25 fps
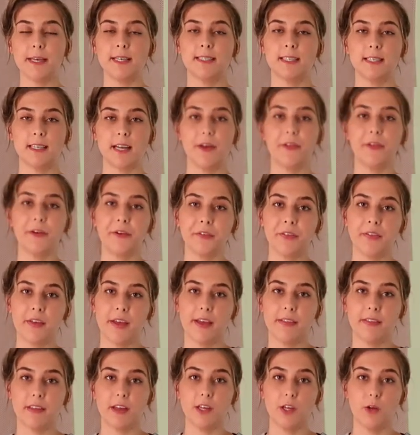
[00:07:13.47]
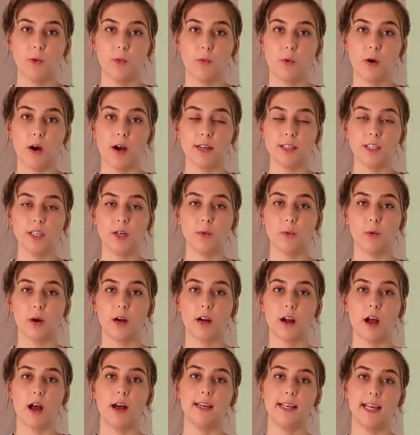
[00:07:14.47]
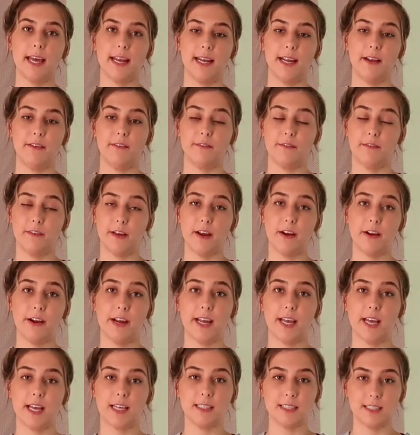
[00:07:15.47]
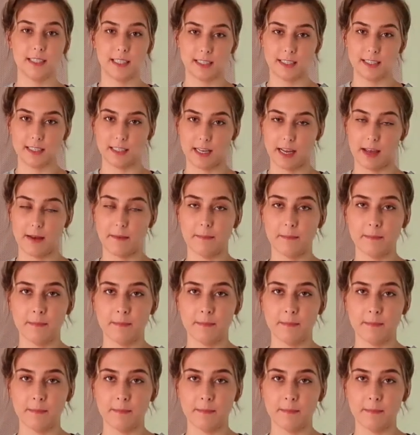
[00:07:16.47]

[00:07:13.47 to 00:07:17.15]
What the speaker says: is another thing that you want to work on getting very consistent.